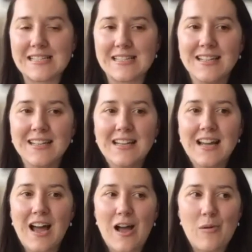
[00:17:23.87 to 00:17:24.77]
And
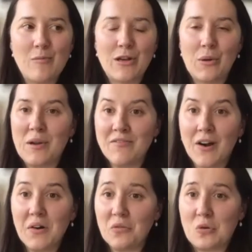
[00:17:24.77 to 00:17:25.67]
we're
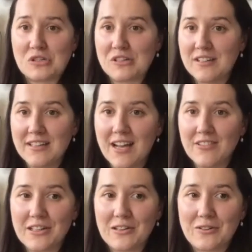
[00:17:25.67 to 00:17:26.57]
very fortunate in
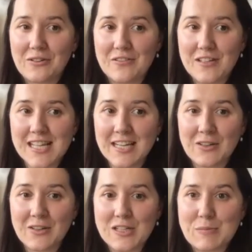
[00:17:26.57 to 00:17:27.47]
having a lot of first-hand
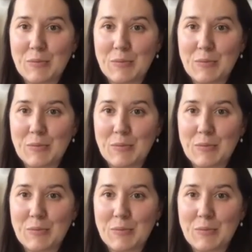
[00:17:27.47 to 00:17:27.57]
knowledge,